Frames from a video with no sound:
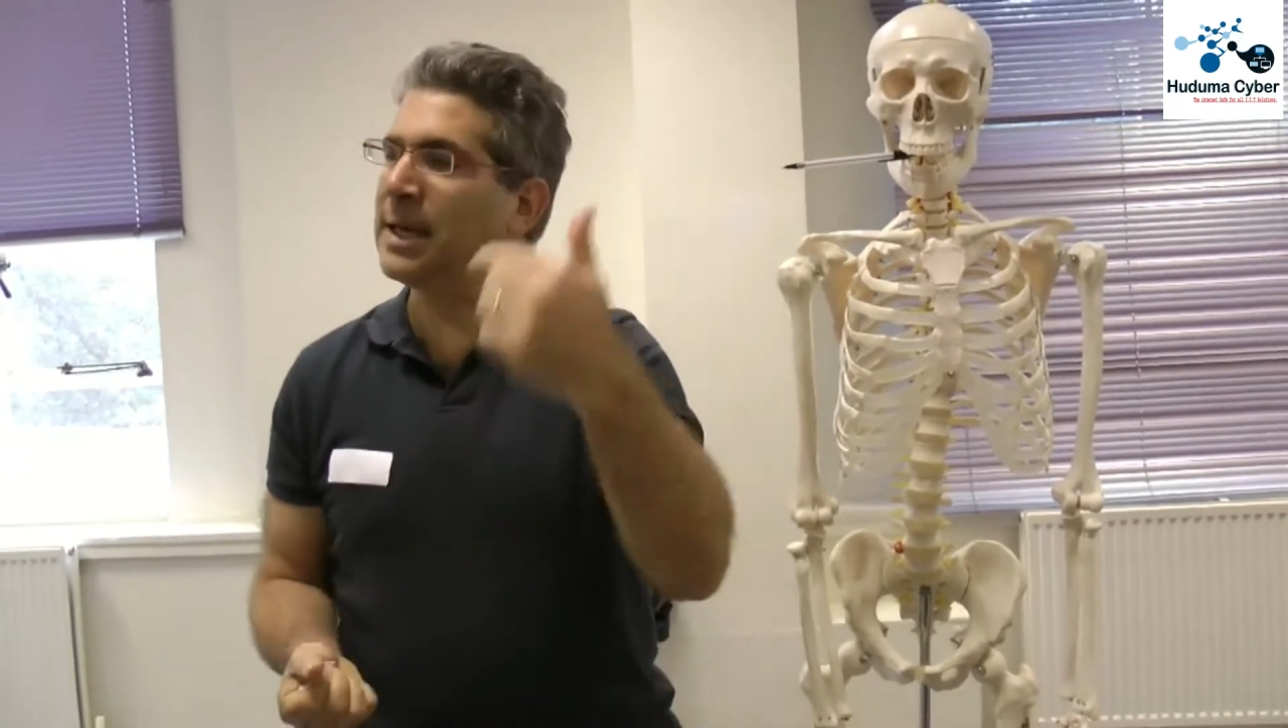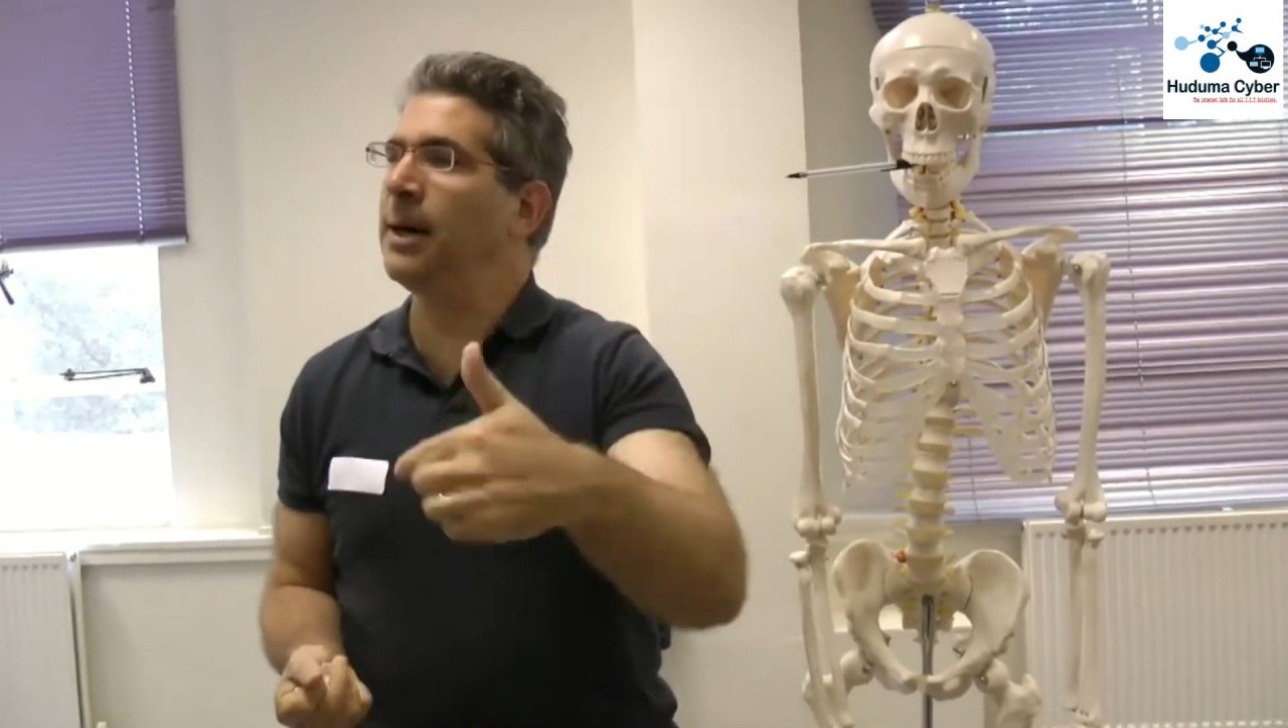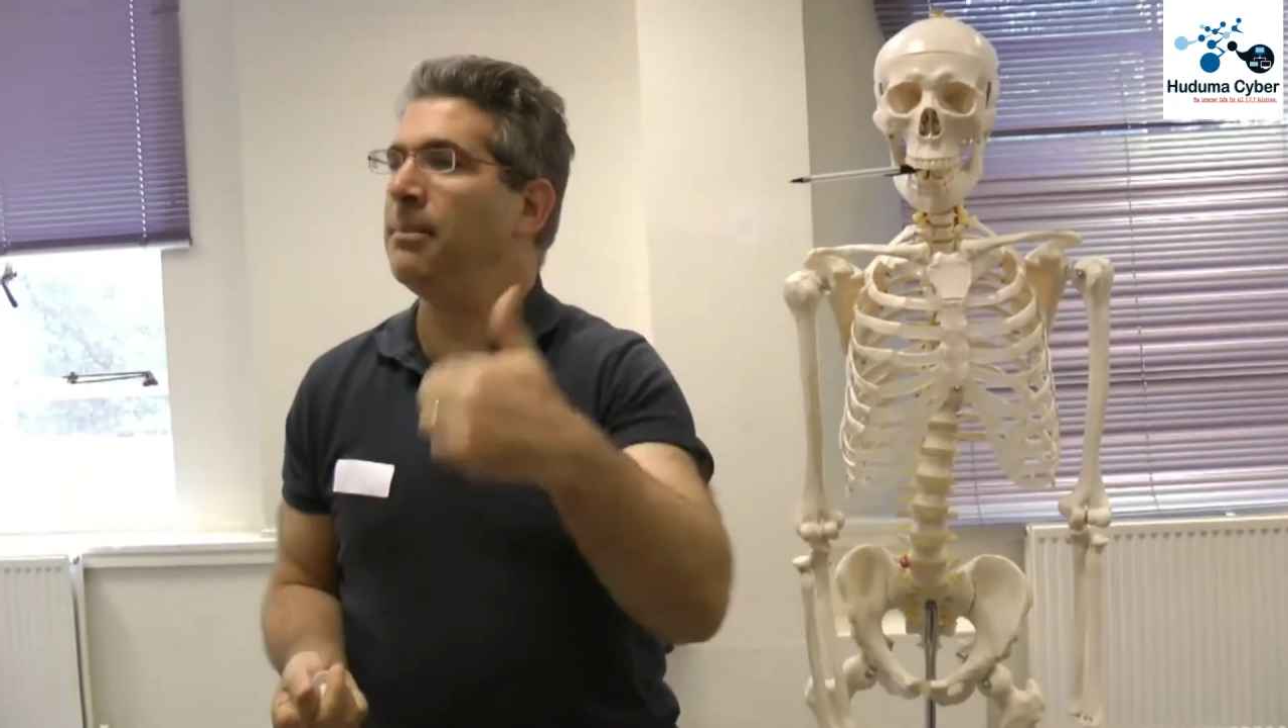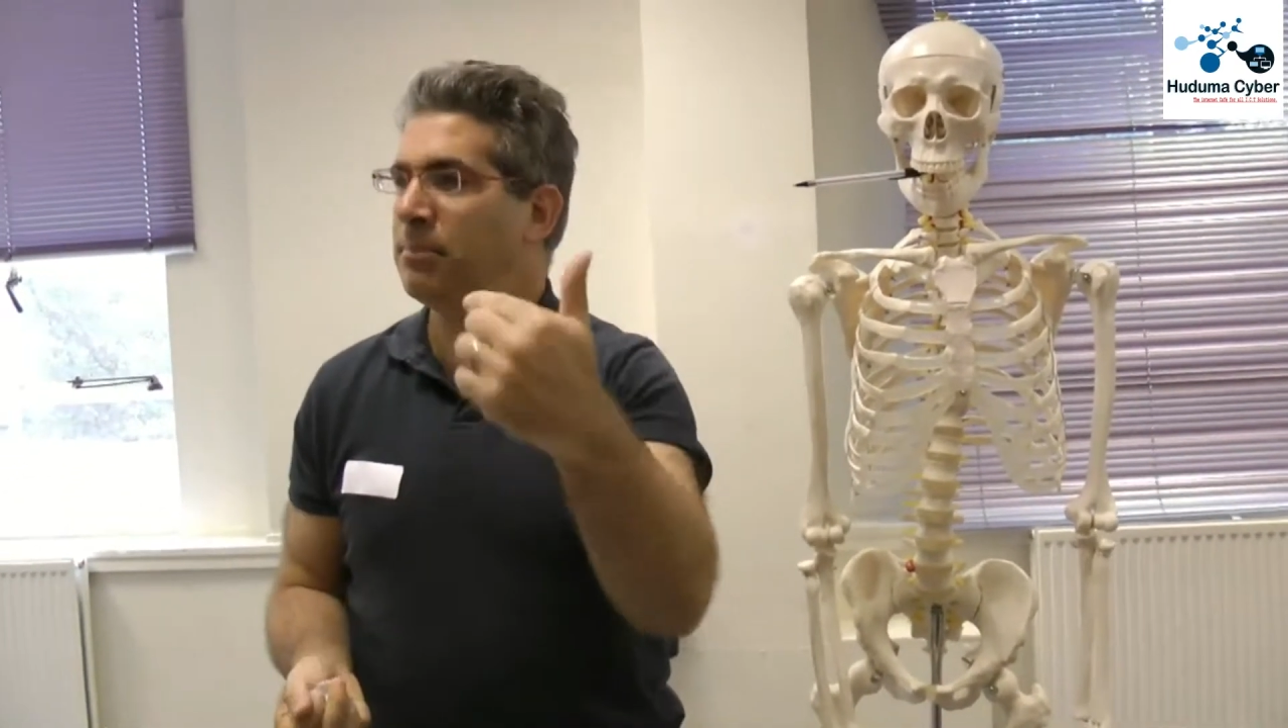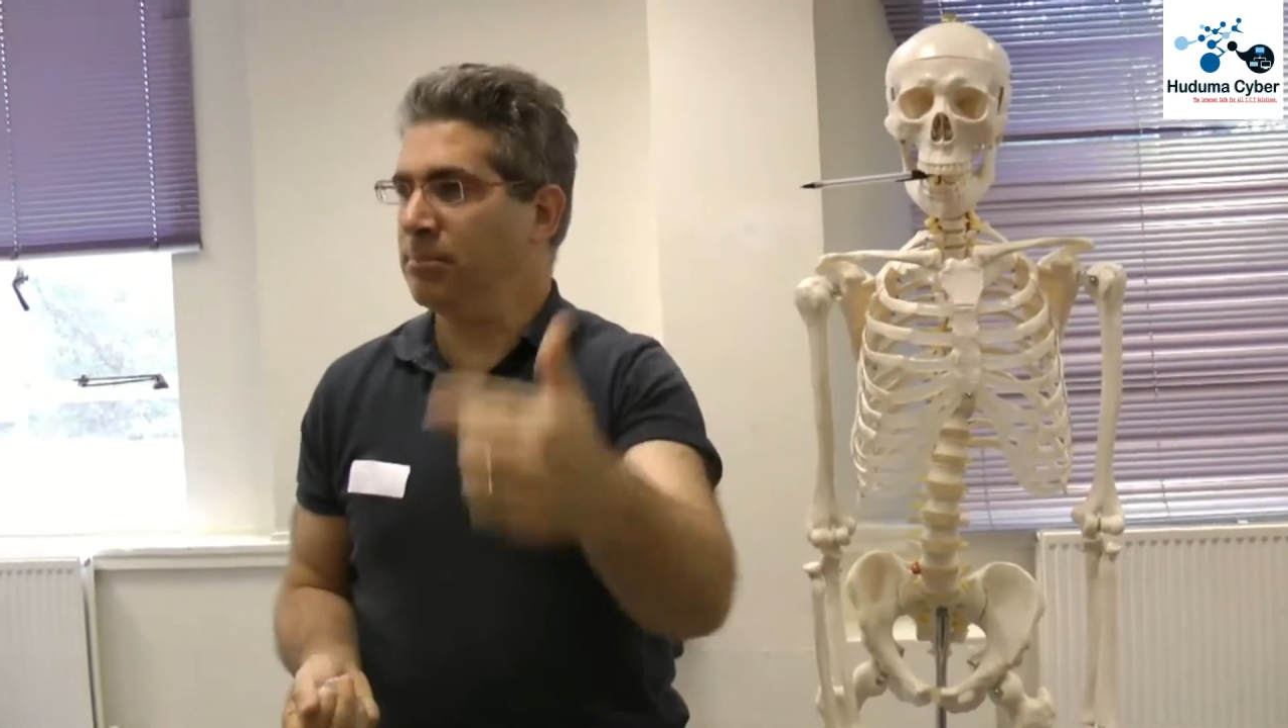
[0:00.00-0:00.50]

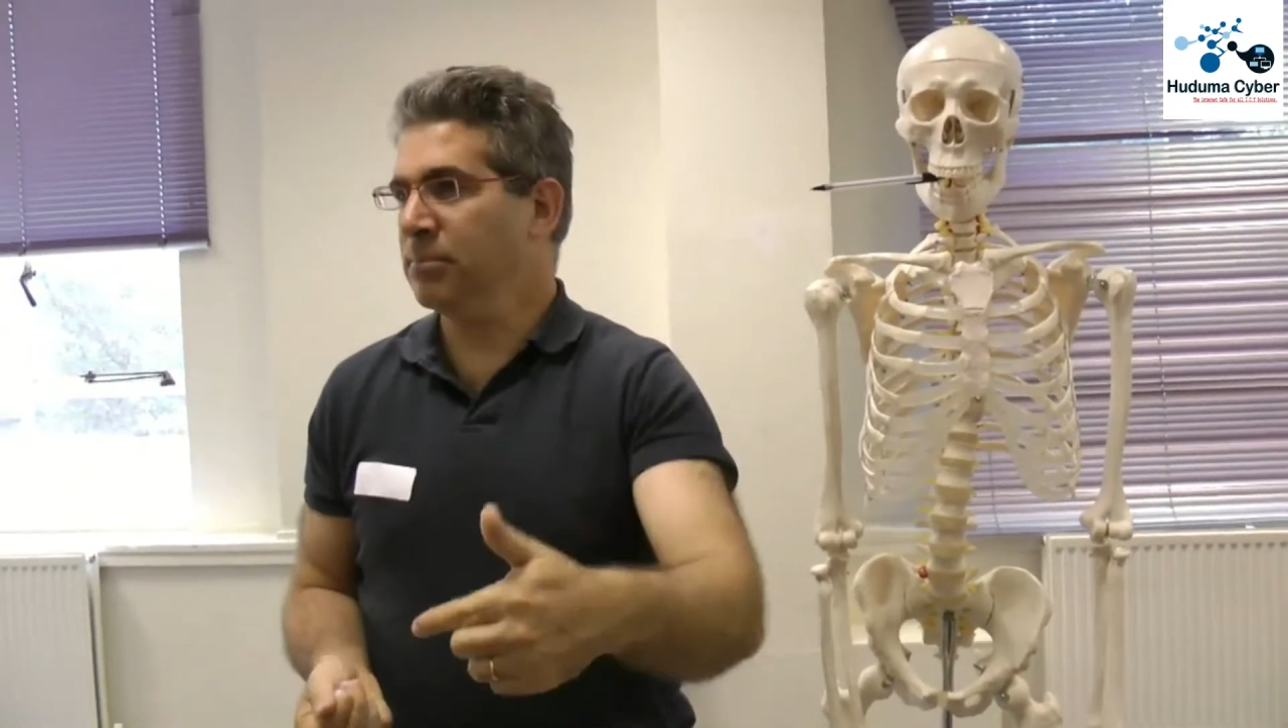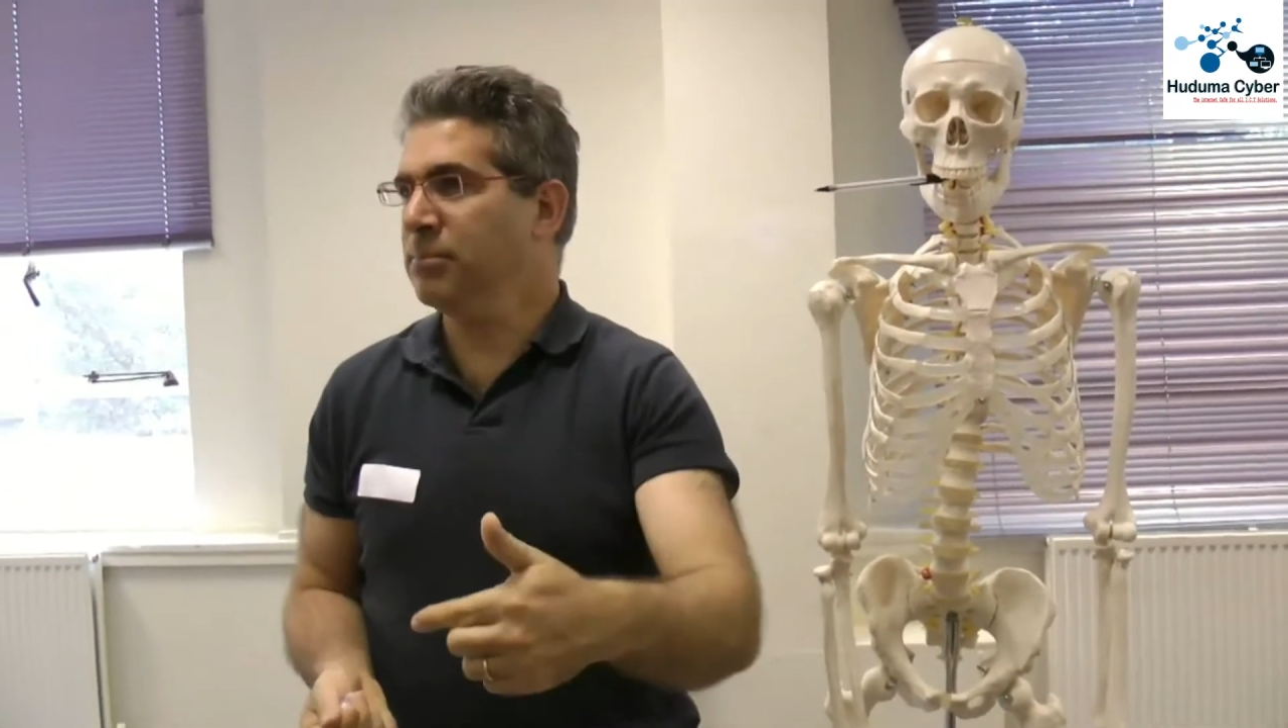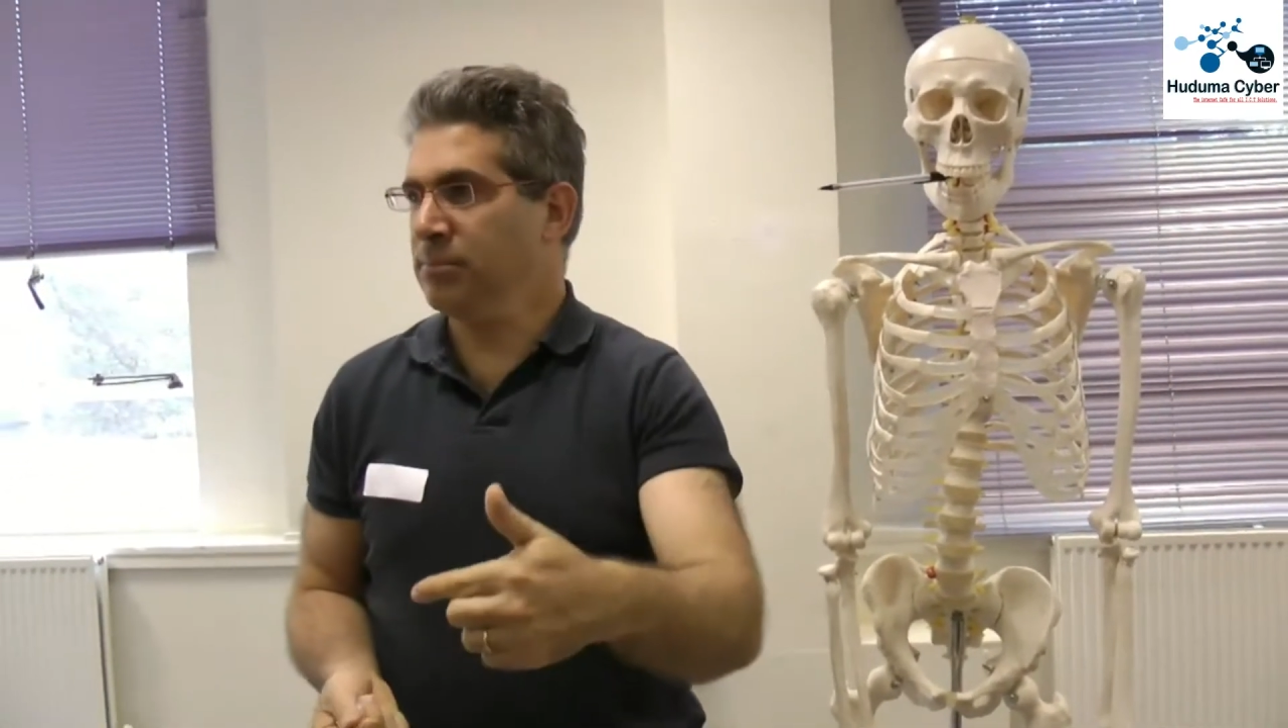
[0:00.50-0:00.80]
come